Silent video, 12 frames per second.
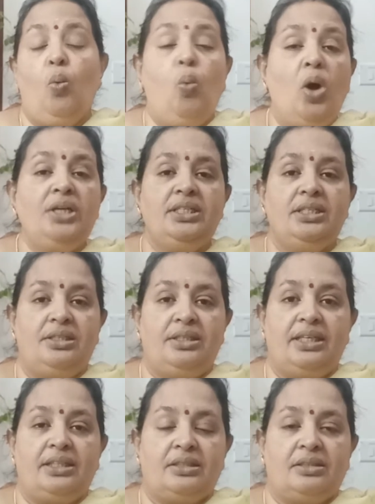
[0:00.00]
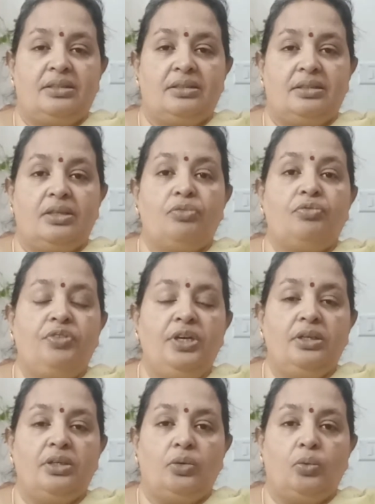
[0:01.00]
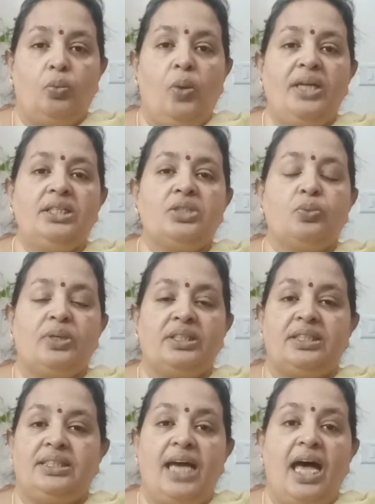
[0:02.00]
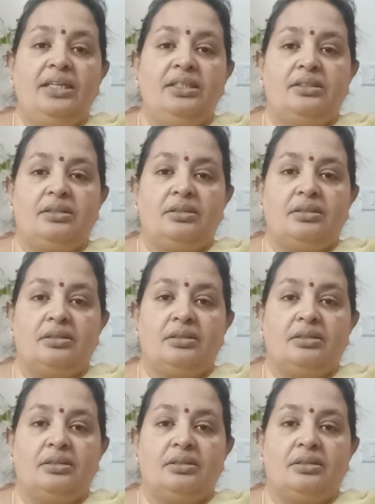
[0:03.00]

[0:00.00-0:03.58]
What it does, the fear, once when started,